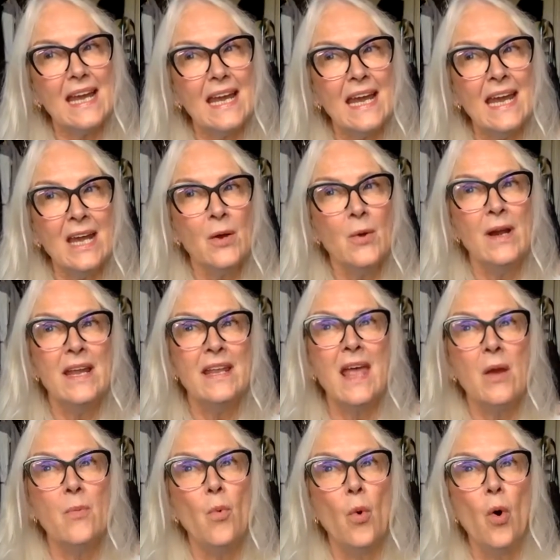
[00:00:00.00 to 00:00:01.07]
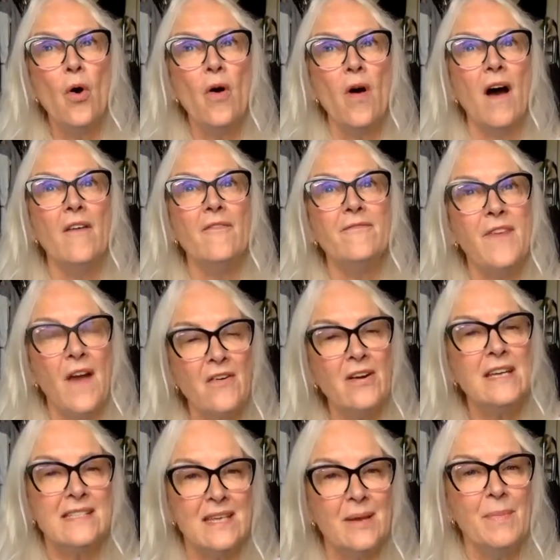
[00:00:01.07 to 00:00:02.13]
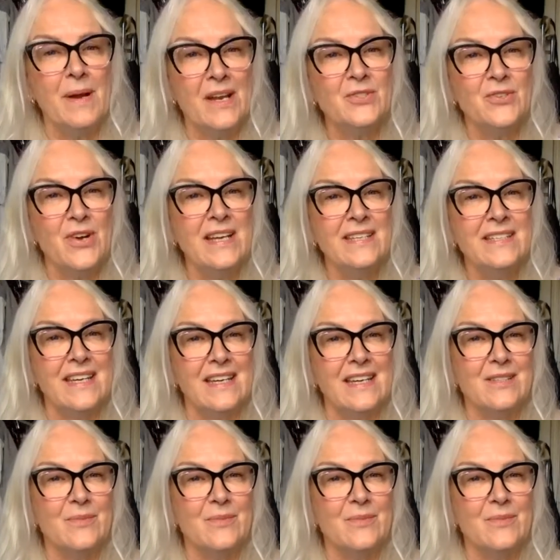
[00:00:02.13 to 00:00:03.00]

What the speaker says: Equally, they wore very similar dresses,